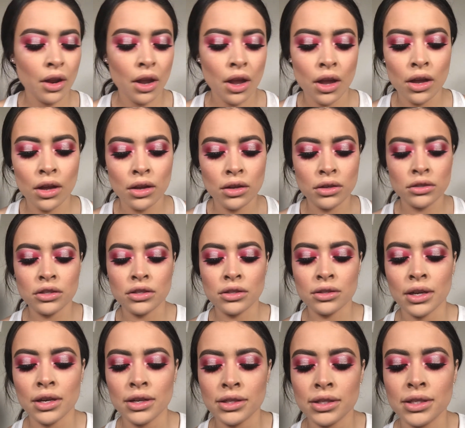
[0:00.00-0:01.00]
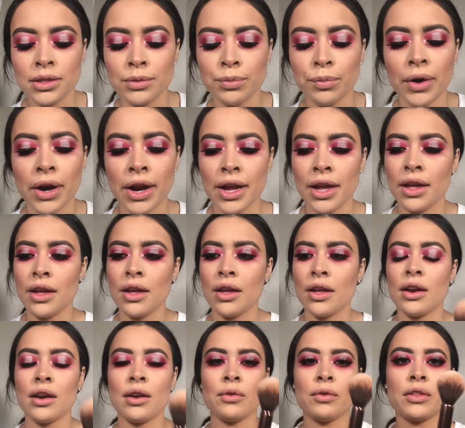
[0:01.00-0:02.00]
And I'm just gonna spray
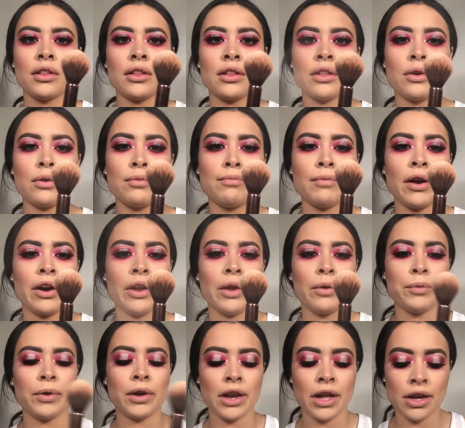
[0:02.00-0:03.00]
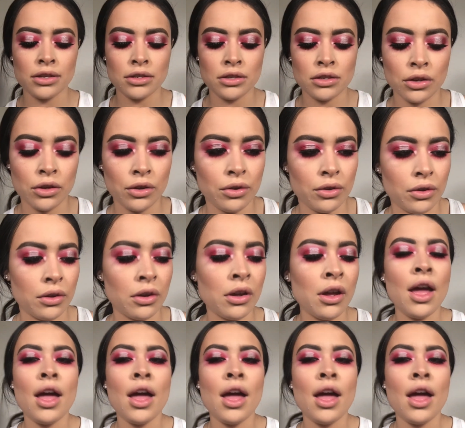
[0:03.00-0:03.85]
it with a little Mario Badescu.